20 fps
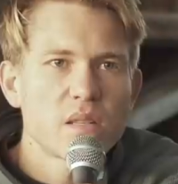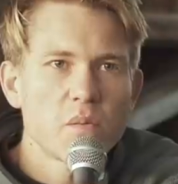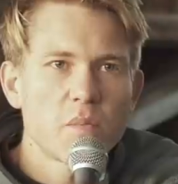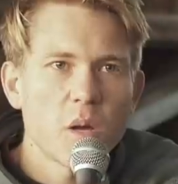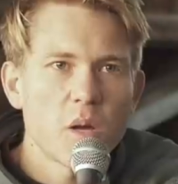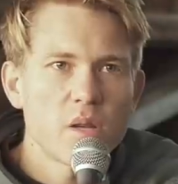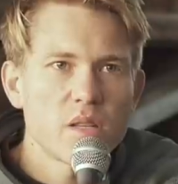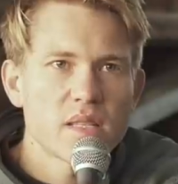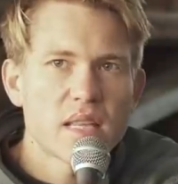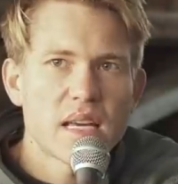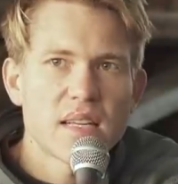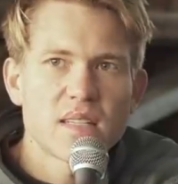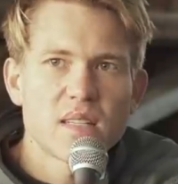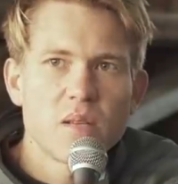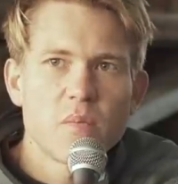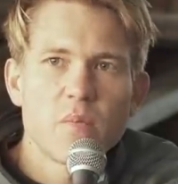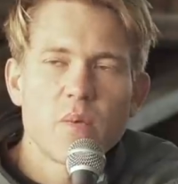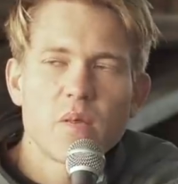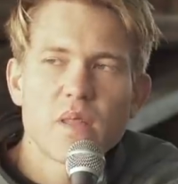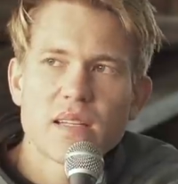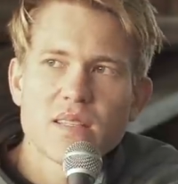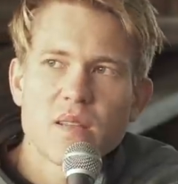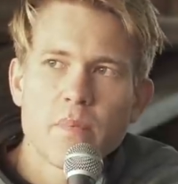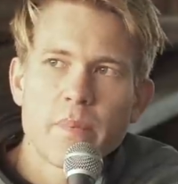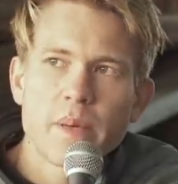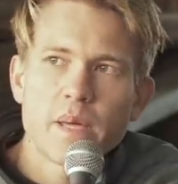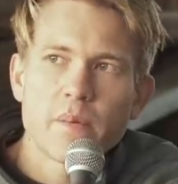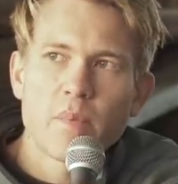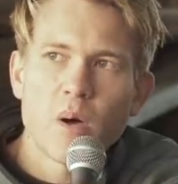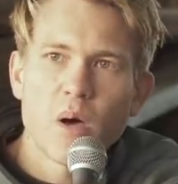suppose that's a
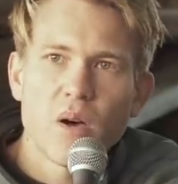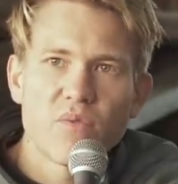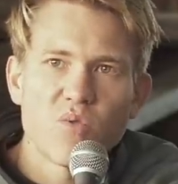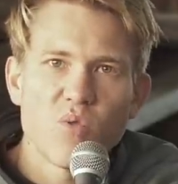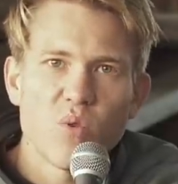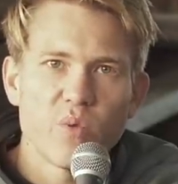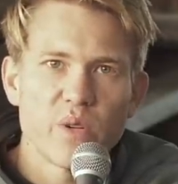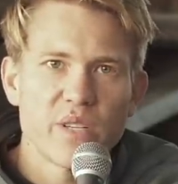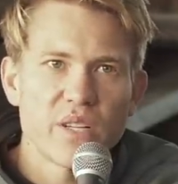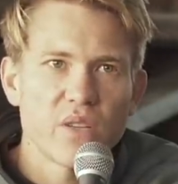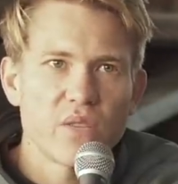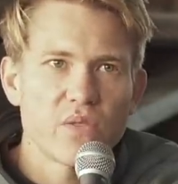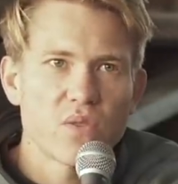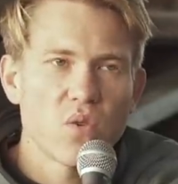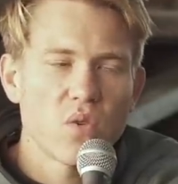big part of what we don't